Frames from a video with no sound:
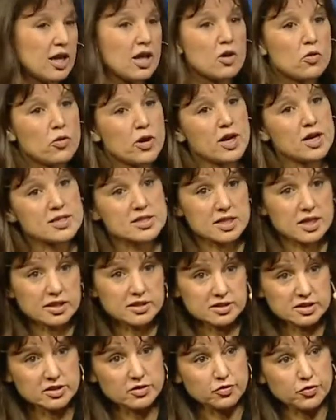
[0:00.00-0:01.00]
whereas
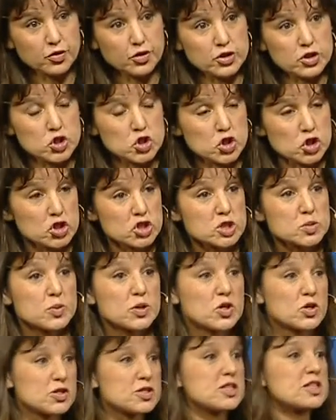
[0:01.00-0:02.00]
140journos,
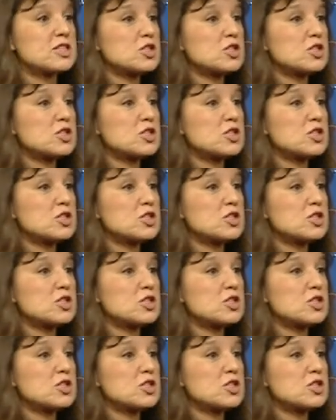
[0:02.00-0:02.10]
because they're